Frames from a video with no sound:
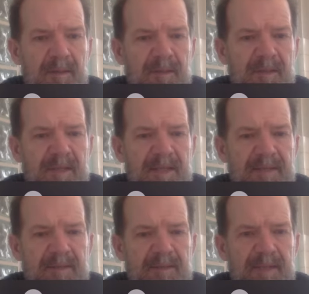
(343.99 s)

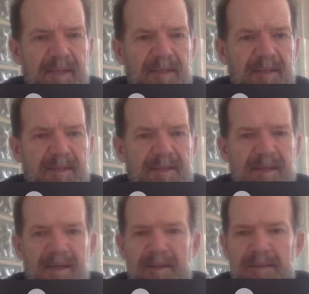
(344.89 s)
Diezel, that didn't
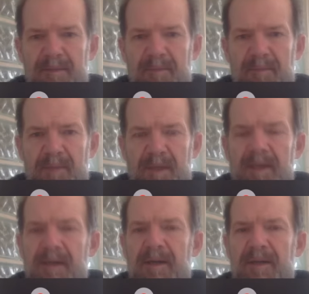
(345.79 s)
sell.
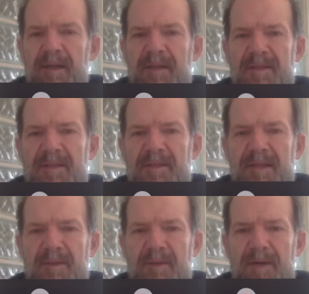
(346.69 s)
Oh, now it starts
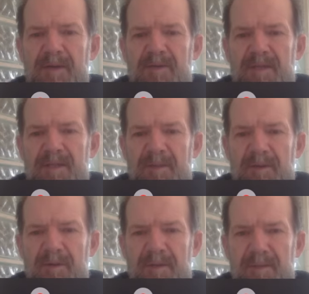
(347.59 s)
getting quite interesting. We've
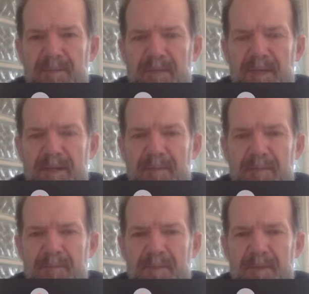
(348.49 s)
got
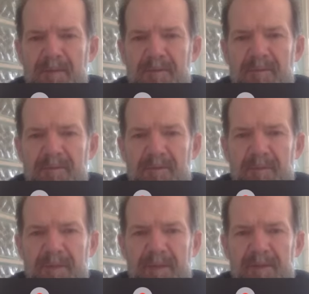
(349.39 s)
some foot
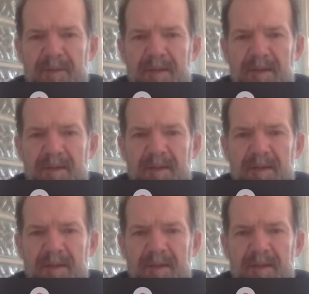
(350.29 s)
pedals here.